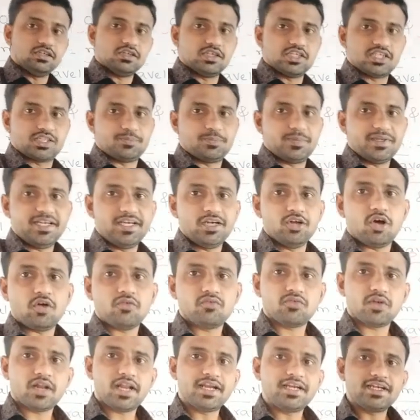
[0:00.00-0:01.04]
speed
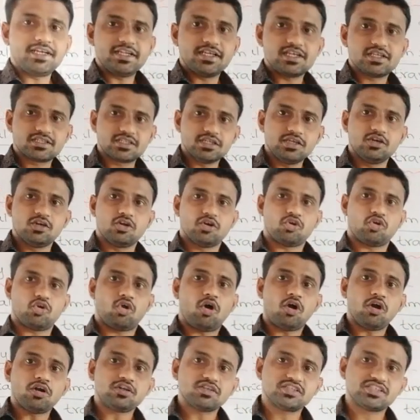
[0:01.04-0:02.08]
of light is
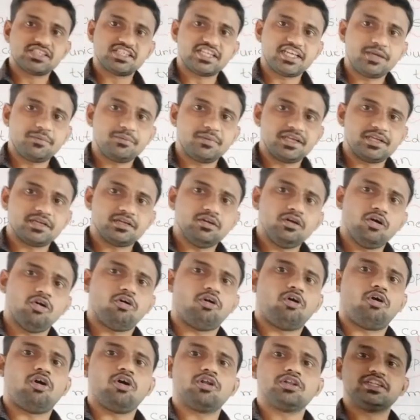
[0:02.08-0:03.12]
not the same in
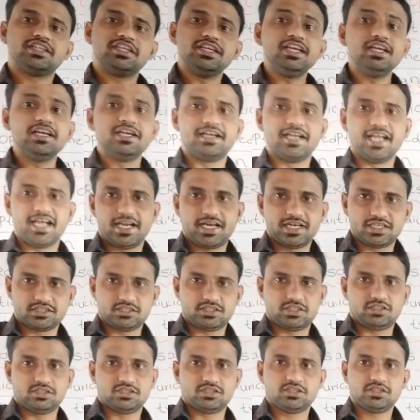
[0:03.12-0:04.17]
all the
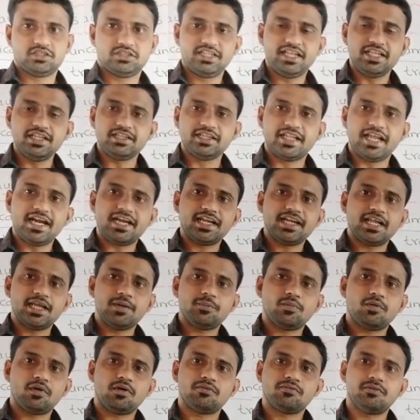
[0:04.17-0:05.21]
directions. Then that
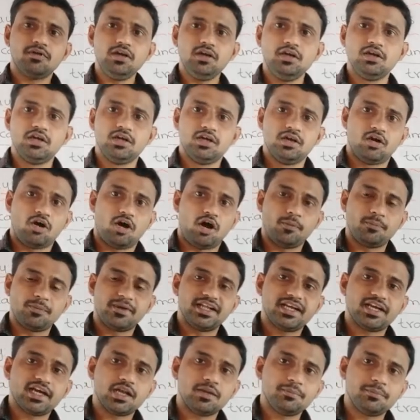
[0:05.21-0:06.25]
type of
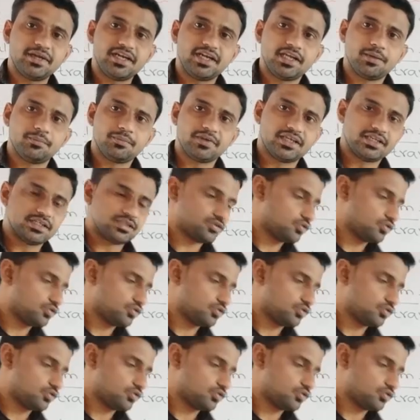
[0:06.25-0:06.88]
optical medium is